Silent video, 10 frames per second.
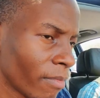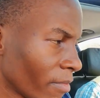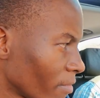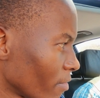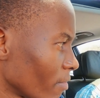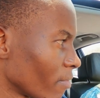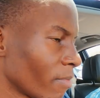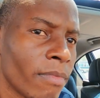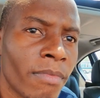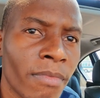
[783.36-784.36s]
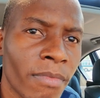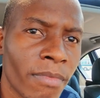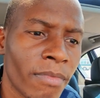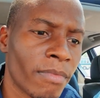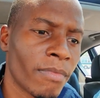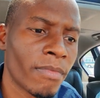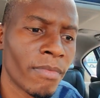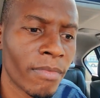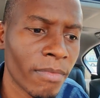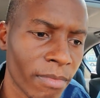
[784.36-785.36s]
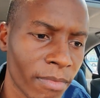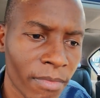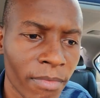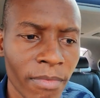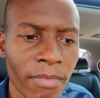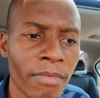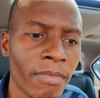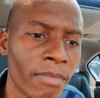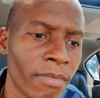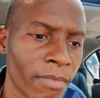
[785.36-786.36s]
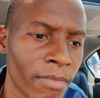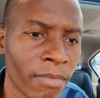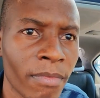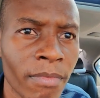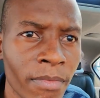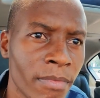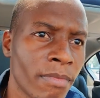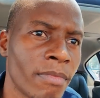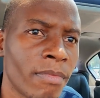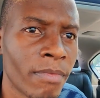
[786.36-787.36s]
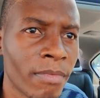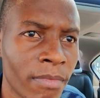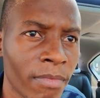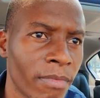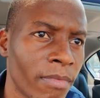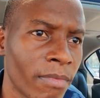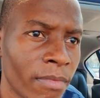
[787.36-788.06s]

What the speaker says: they'll insult the kids. But then over time, she's come to realize that this